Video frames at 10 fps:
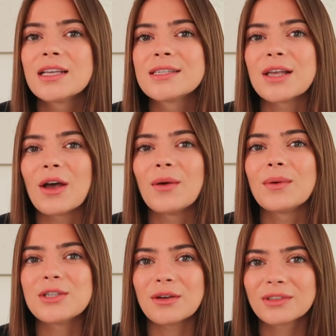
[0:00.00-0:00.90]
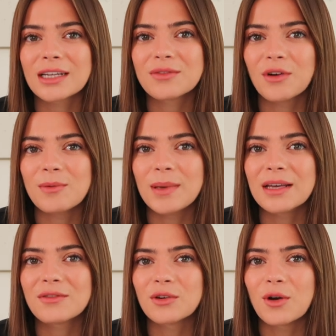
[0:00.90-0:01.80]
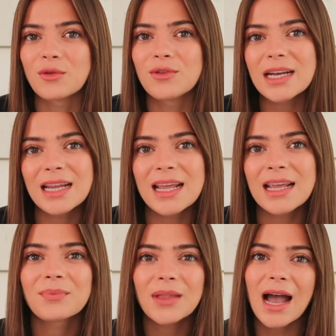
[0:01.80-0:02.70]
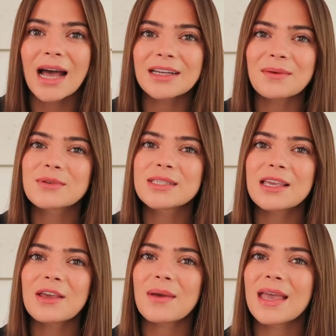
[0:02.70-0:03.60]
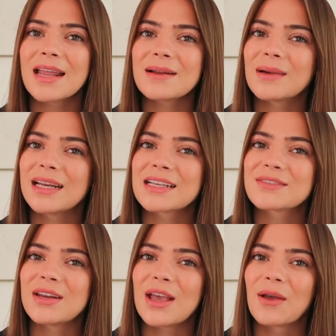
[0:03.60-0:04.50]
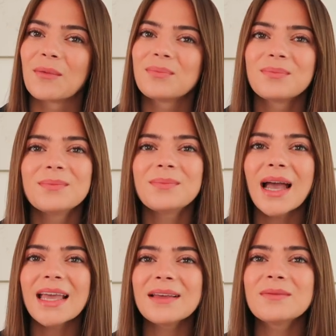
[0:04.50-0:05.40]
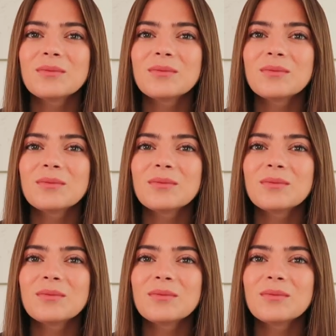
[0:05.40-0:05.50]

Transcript: So don't forget to follow me if you're not already. And I will see you in my next video. Bye.